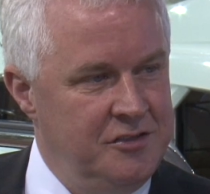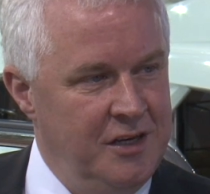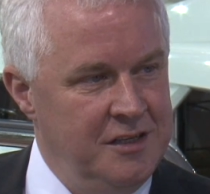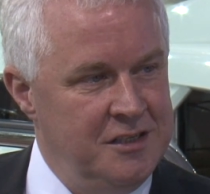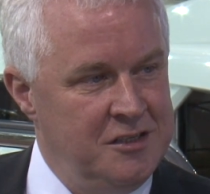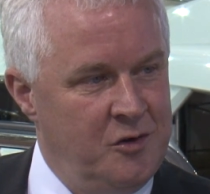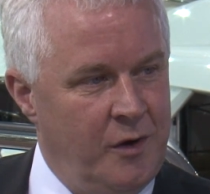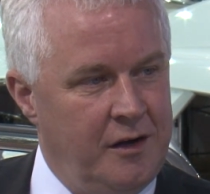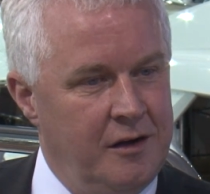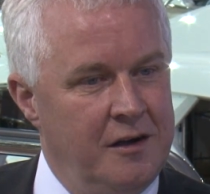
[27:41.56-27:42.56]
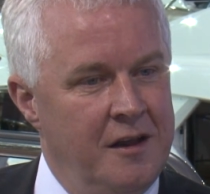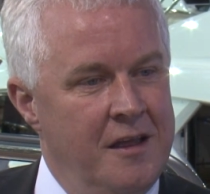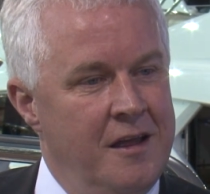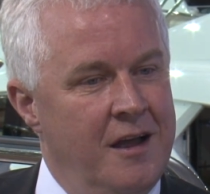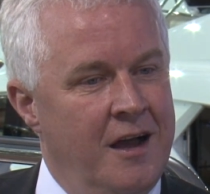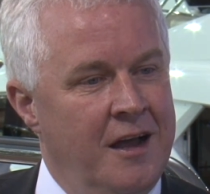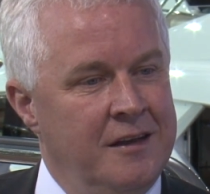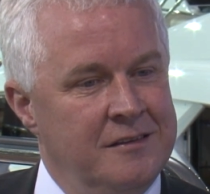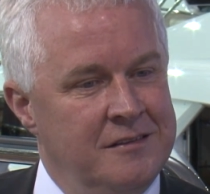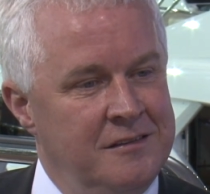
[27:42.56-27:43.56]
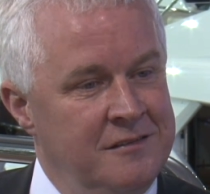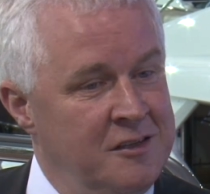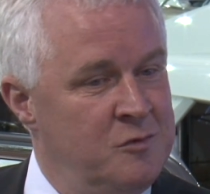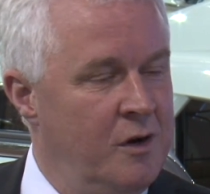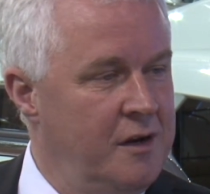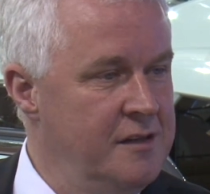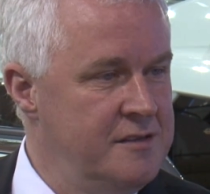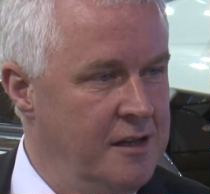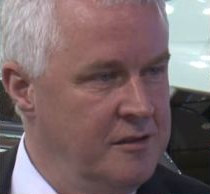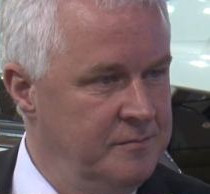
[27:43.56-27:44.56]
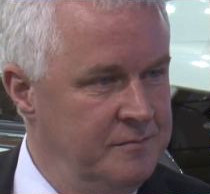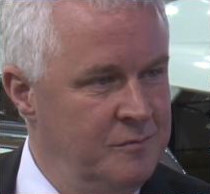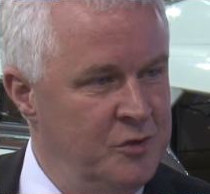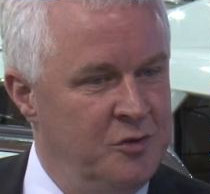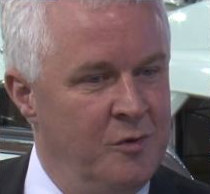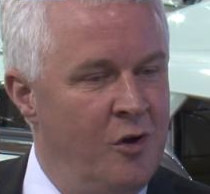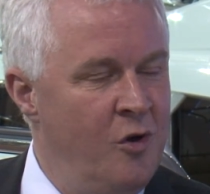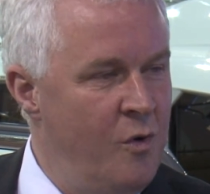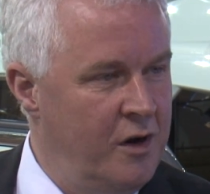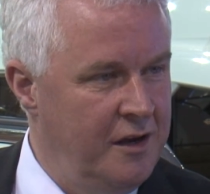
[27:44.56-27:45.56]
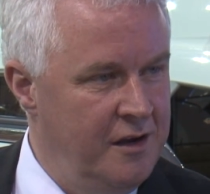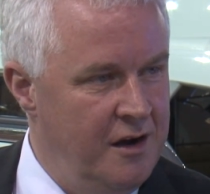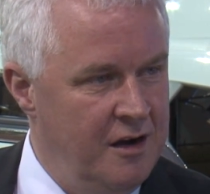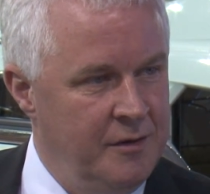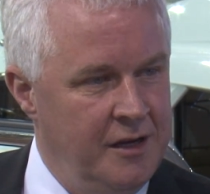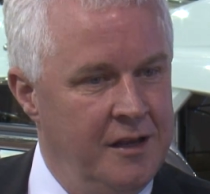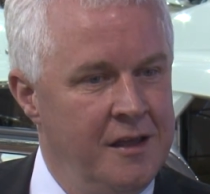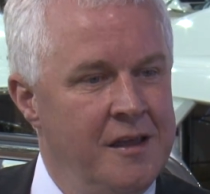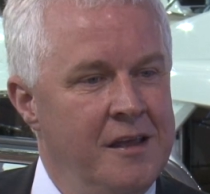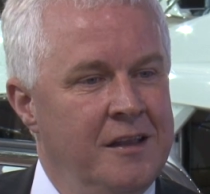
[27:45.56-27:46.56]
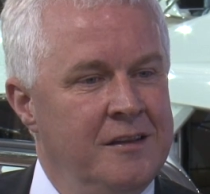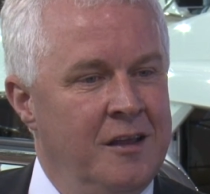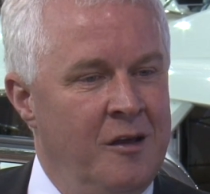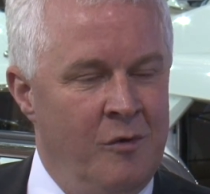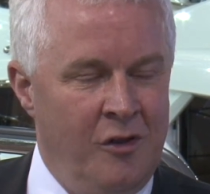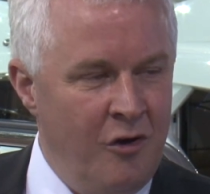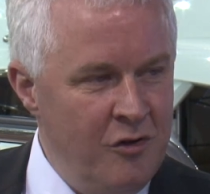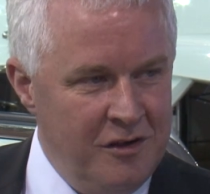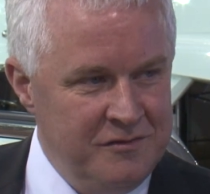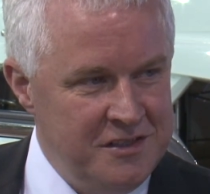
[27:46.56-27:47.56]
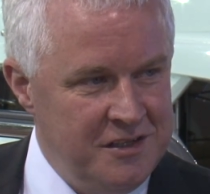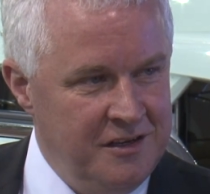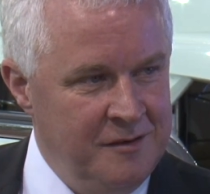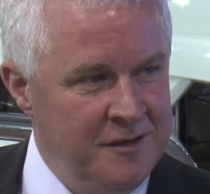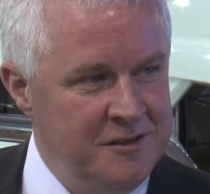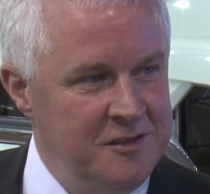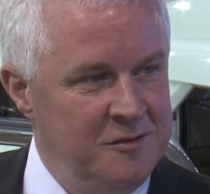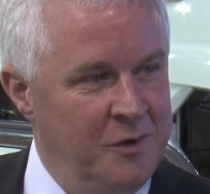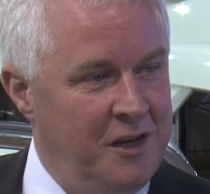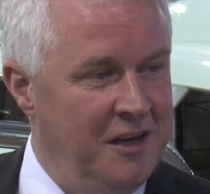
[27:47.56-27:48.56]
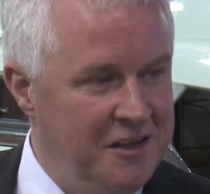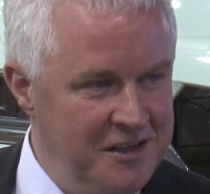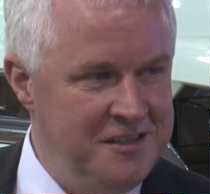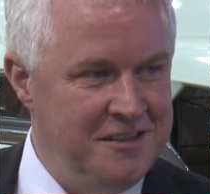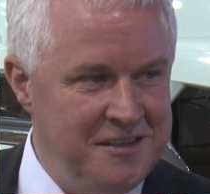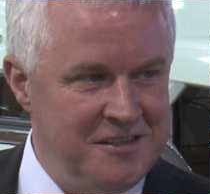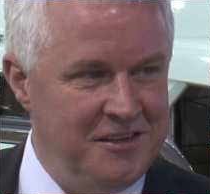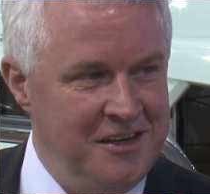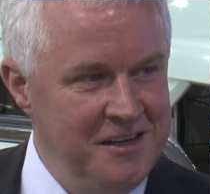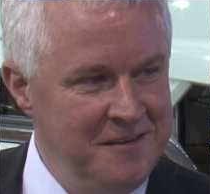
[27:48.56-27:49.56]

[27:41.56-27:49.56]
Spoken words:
changes quicker, and let's work in tandem. We should be all working in harmony. We'll all have disagreements. We can agree to disagree.